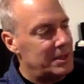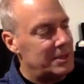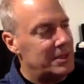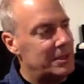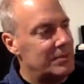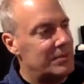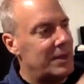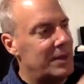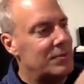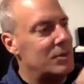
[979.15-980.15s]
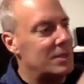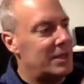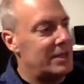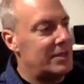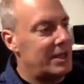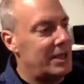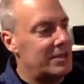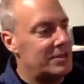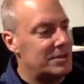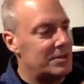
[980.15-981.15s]
Take the valve oil out of your
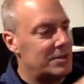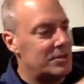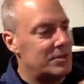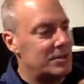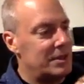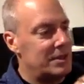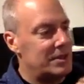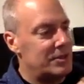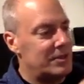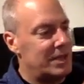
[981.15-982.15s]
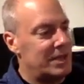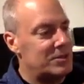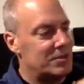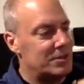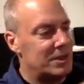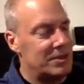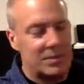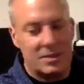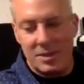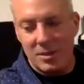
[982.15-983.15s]
case and throw it in the trash, or give it
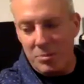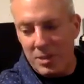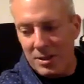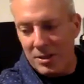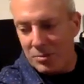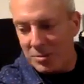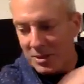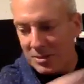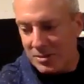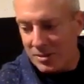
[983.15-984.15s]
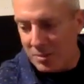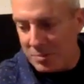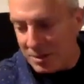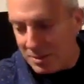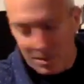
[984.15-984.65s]
to your buddy who plays trumpet